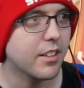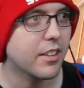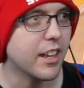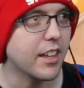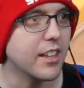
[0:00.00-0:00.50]

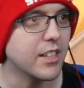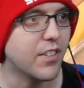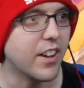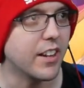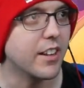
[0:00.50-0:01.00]
Okay, That's okay.
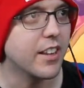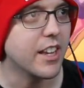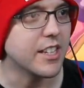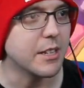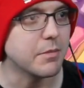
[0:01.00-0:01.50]
fine.
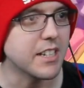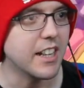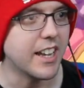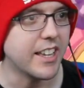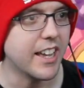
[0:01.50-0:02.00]
It seems to
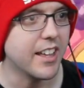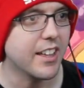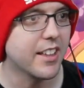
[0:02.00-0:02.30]
like it.